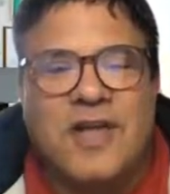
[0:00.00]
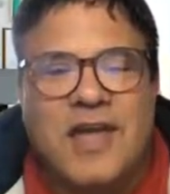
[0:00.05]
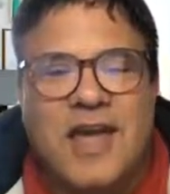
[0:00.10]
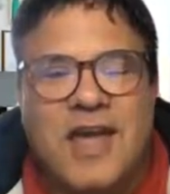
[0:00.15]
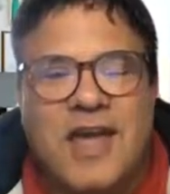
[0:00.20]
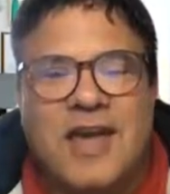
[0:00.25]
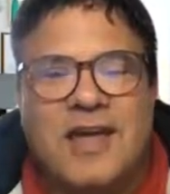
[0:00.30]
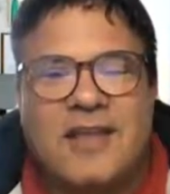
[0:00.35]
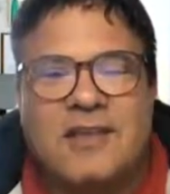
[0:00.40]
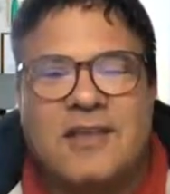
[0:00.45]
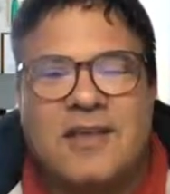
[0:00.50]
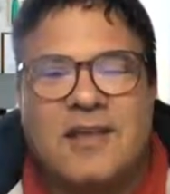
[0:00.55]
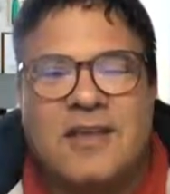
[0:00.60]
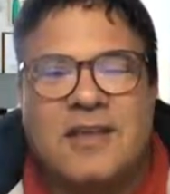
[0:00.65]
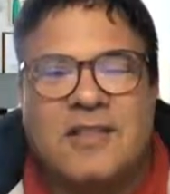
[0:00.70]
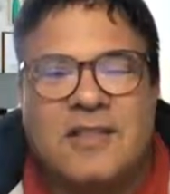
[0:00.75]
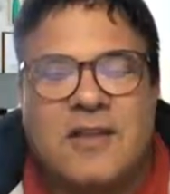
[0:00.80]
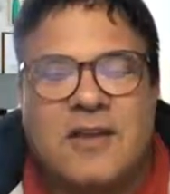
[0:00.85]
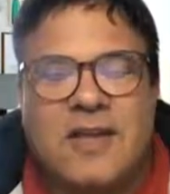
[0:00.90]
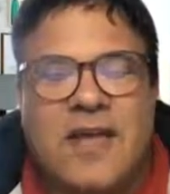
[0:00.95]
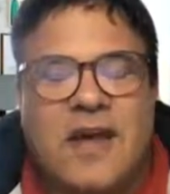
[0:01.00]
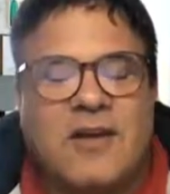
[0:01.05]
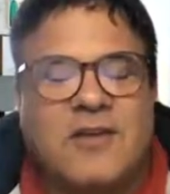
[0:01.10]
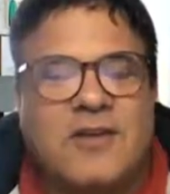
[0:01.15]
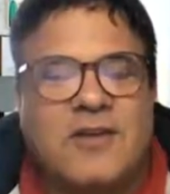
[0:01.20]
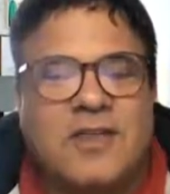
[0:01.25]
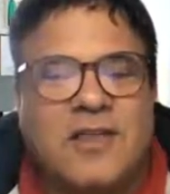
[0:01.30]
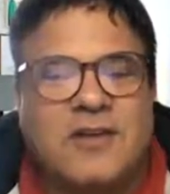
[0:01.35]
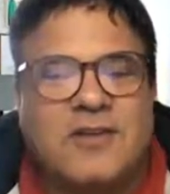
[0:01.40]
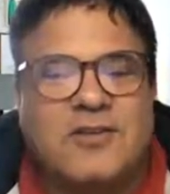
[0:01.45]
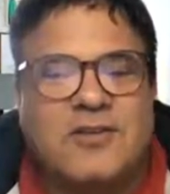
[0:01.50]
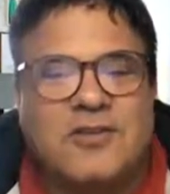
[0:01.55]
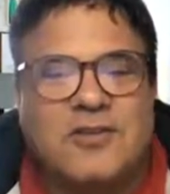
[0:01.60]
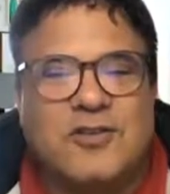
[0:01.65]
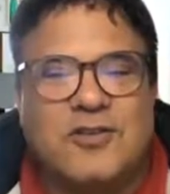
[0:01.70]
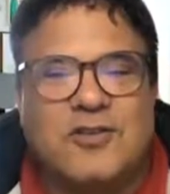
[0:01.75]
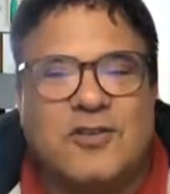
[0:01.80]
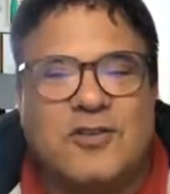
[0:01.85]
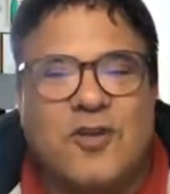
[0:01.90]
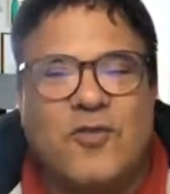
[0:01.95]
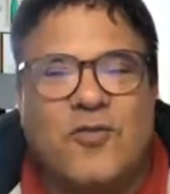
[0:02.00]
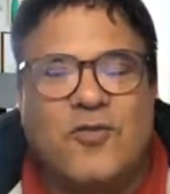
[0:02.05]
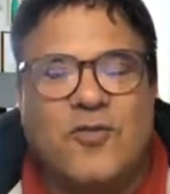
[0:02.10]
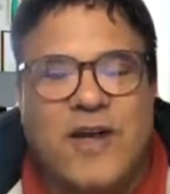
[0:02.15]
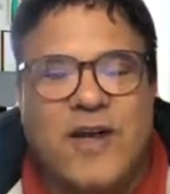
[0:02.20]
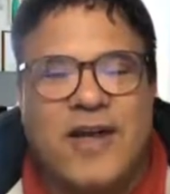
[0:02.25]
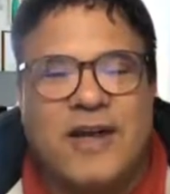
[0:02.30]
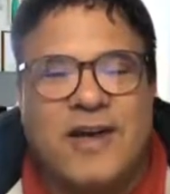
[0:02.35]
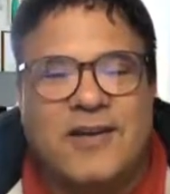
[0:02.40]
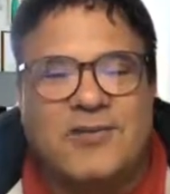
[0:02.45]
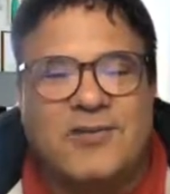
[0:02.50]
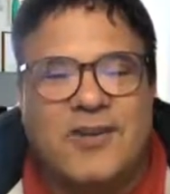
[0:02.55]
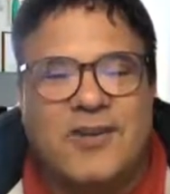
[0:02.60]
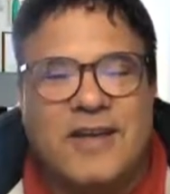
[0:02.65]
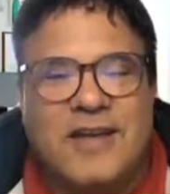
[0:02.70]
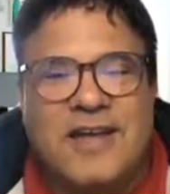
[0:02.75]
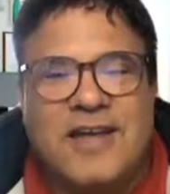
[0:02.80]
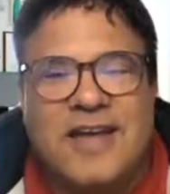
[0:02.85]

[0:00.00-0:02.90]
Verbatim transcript: and the calculations are so fast